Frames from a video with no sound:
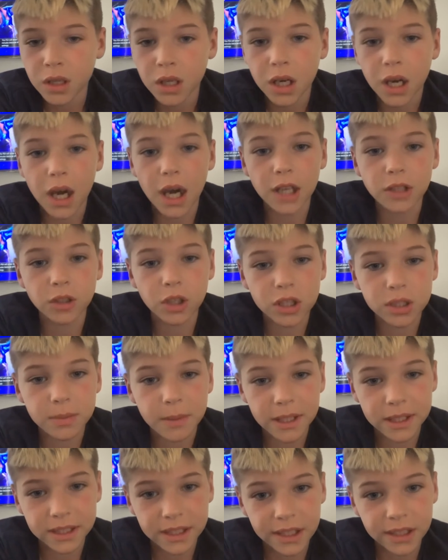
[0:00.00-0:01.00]
I lost
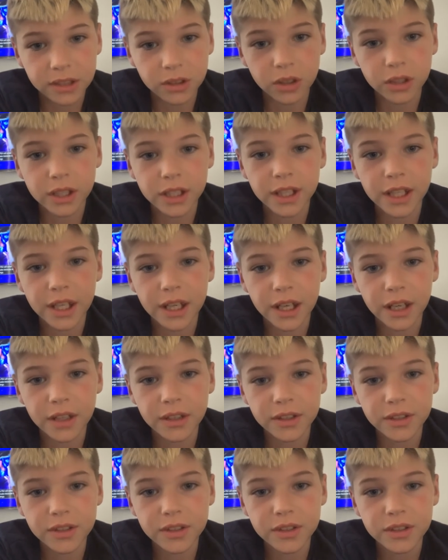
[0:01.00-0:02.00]
my TikTok
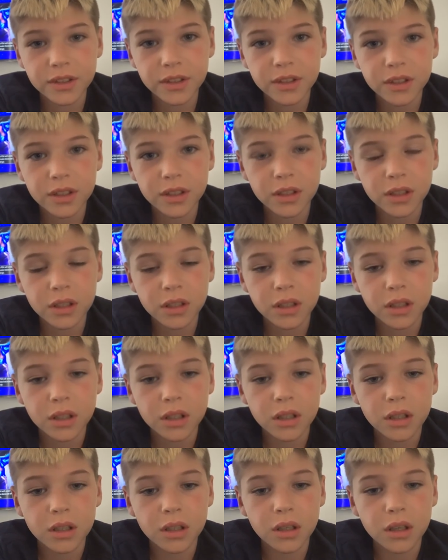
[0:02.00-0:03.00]
account.
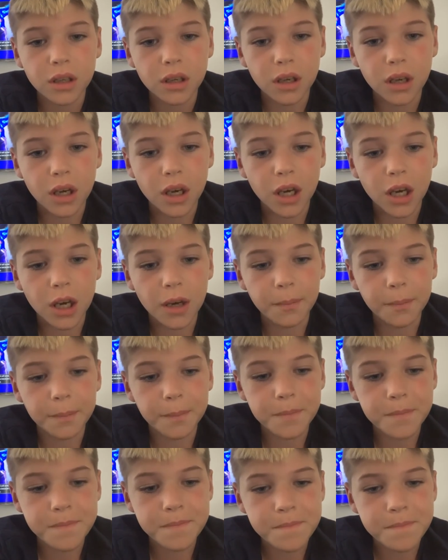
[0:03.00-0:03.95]
Um,